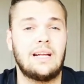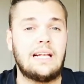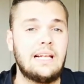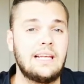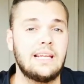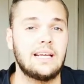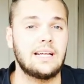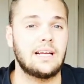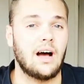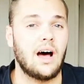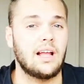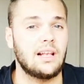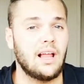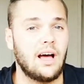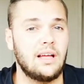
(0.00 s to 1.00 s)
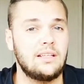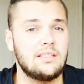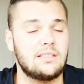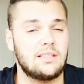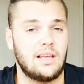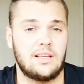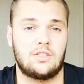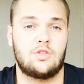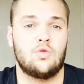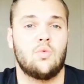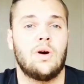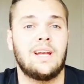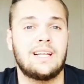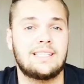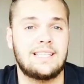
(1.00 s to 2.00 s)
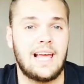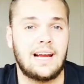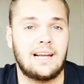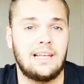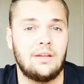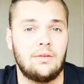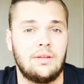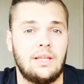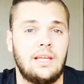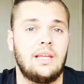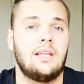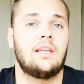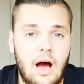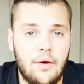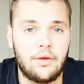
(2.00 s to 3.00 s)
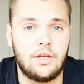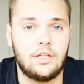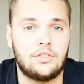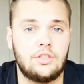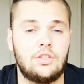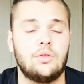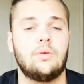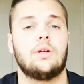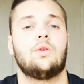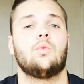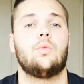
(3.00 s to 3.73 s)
clear guidelines as to what exactly you need, how you need to do it,